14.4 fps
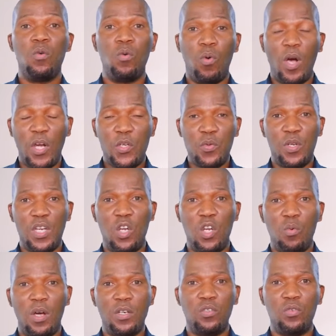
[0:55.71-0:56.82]
what you really
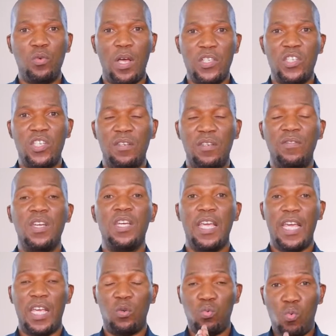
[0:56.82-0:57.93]
want to achieve,
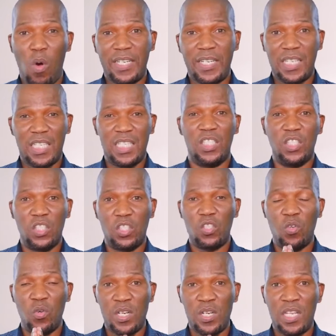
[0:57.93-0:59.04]
and what is
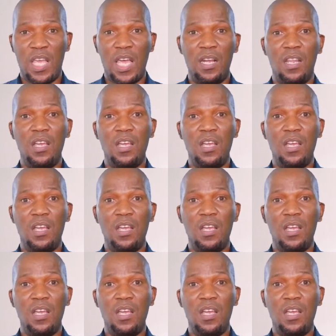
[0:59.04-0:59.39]
your real